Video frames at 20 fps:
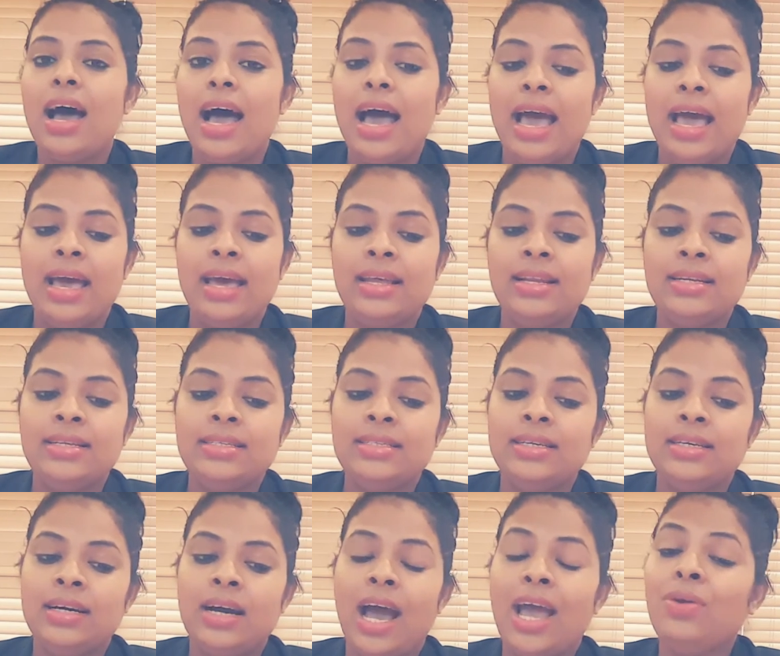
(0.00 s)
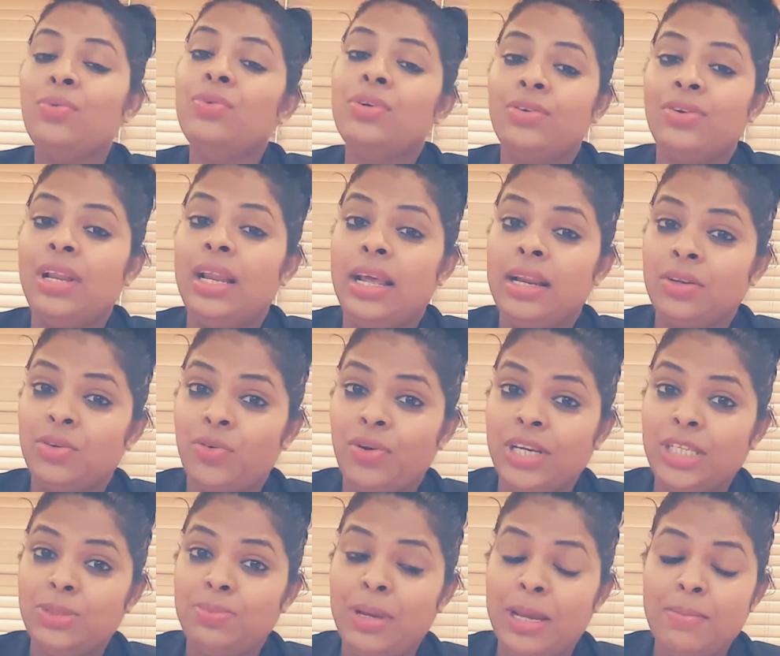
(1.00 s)
and I would really
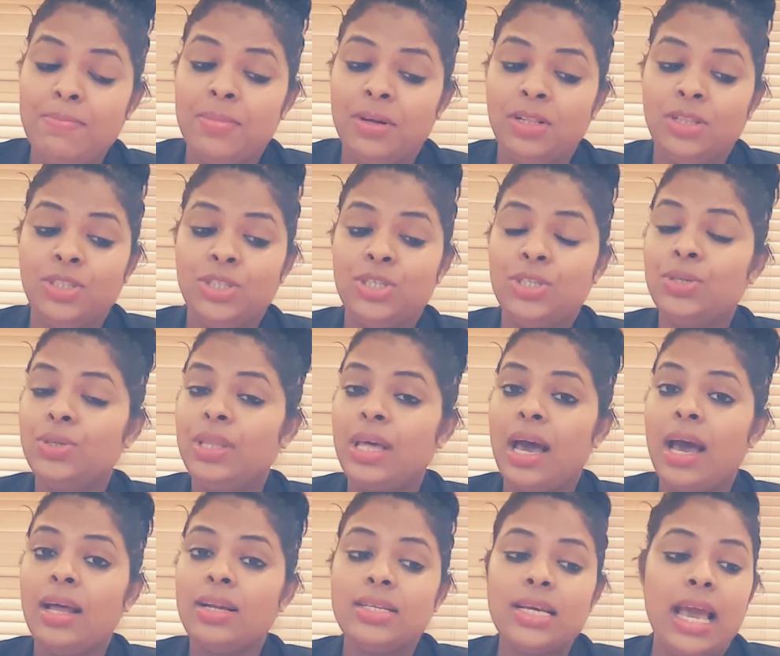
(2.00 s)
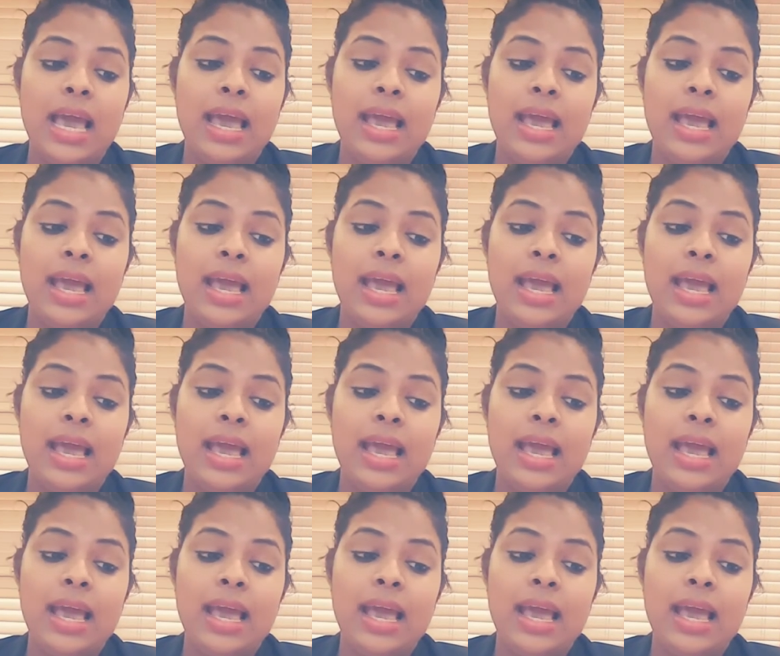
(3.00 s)
encourage people to do that.